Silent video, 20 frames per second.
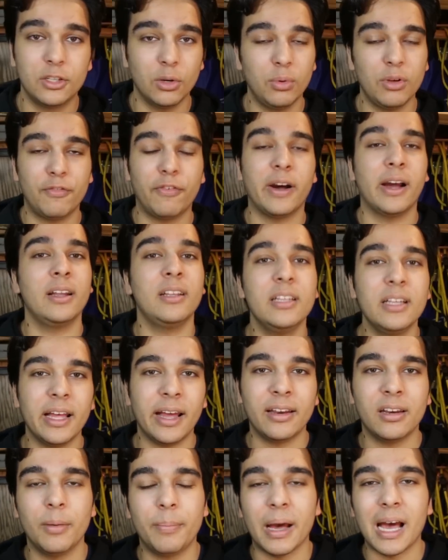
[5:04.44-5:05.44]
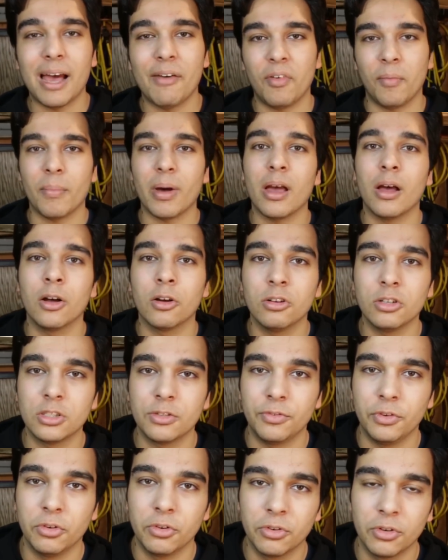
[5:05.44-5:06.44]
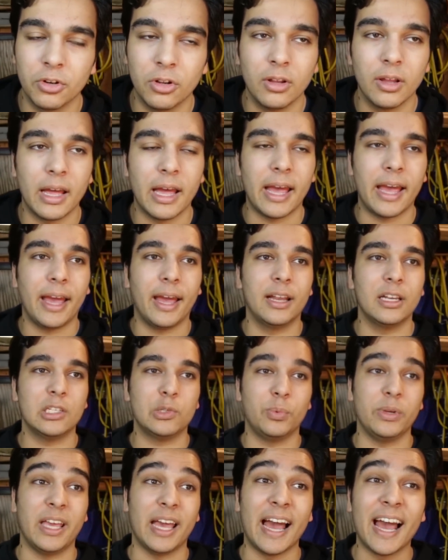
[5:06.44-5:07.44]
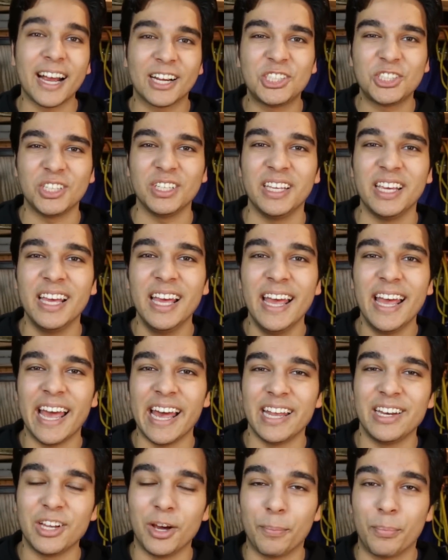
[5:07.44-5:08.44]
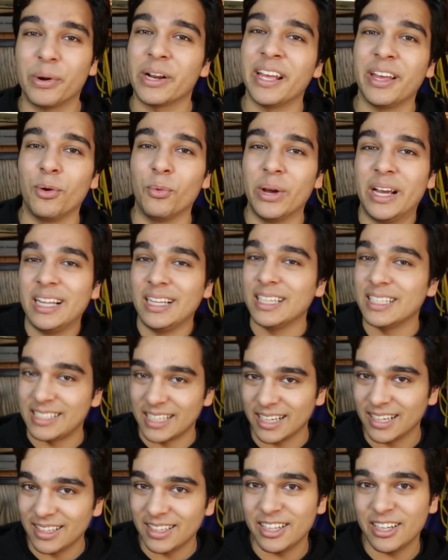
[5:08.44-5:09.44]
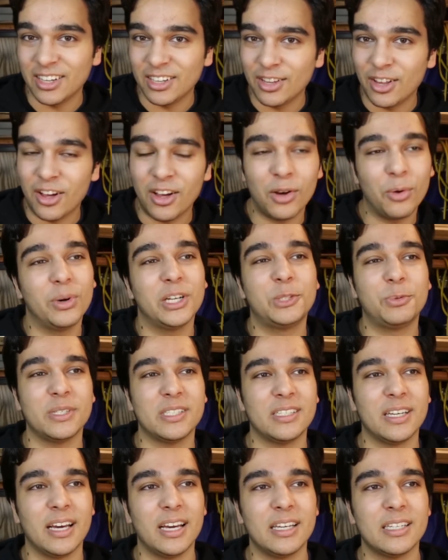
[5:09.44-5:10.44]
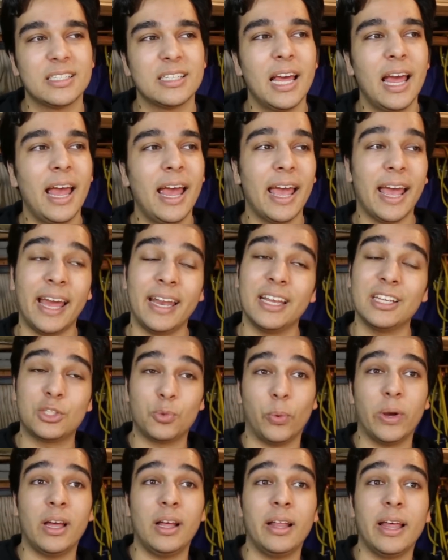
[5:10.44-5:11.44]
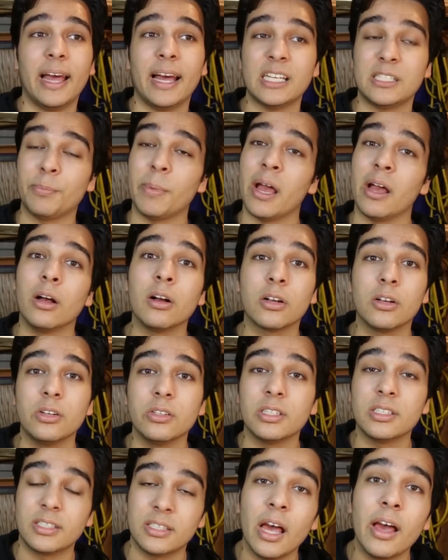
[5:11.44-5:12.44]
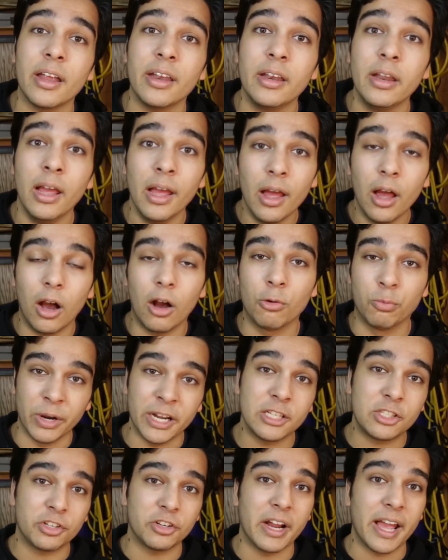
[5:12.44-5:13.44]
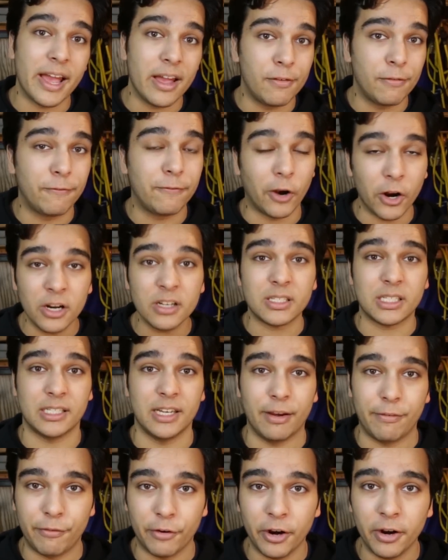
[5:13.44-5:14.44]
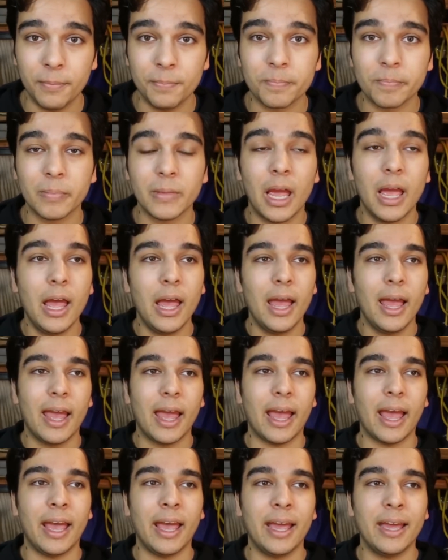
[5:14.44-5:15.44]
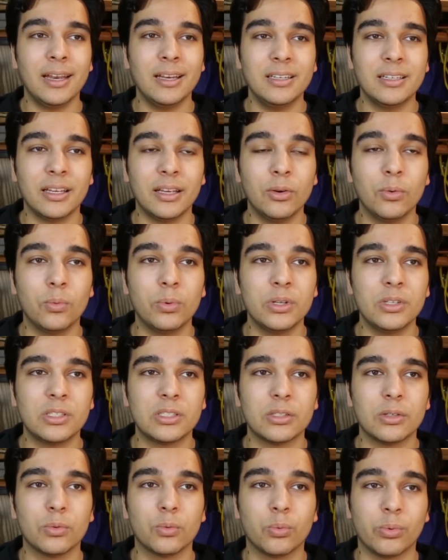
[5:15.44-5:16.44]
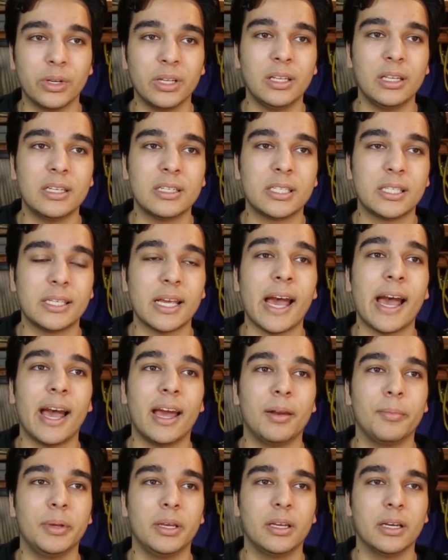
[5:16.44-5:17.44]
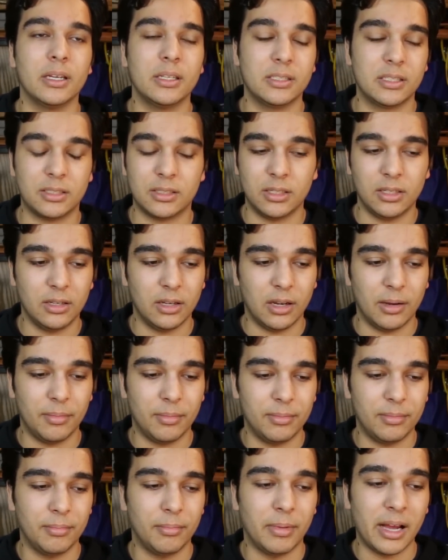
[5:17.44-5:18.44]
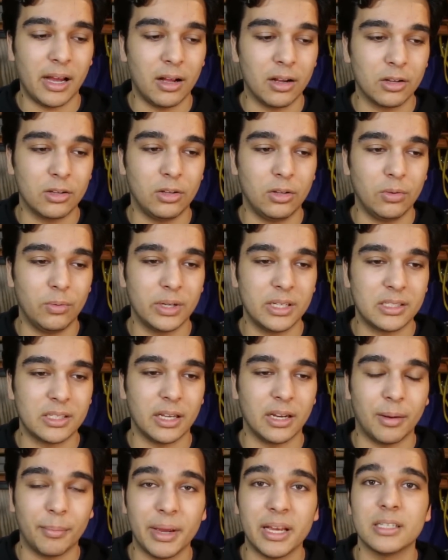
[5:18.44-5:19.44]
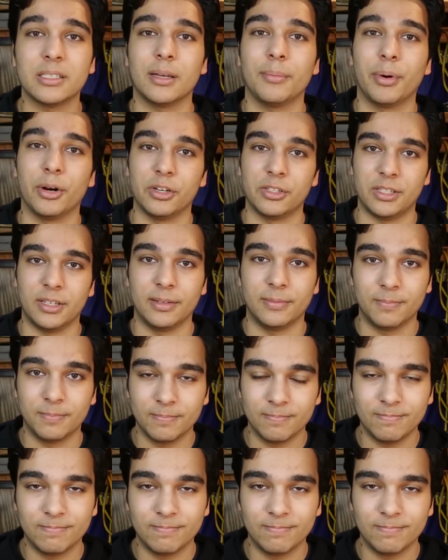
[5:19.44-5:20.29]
So we finally end up having my uncle's funeral, and we actually end up bringing Wiggly Tiggly along, which was nice, and as well as my uncle's son, Eraserhead Fart Sniffer, and it was really sad because yeah, my uncle was an amazing person.